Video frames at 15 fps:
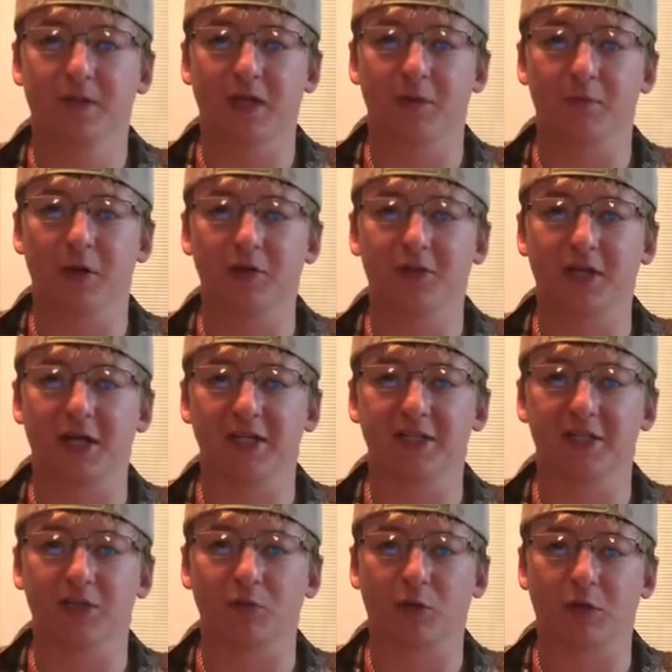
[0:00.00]
In most
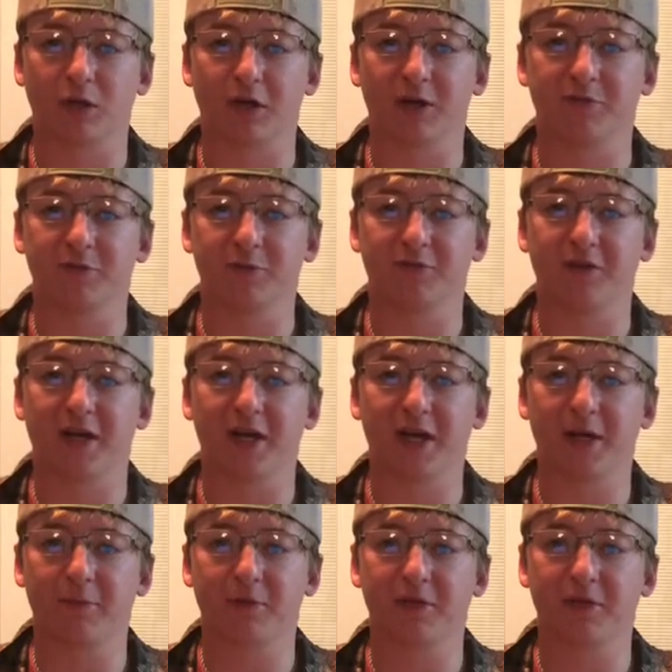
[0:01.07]
cases, work gloves provide hand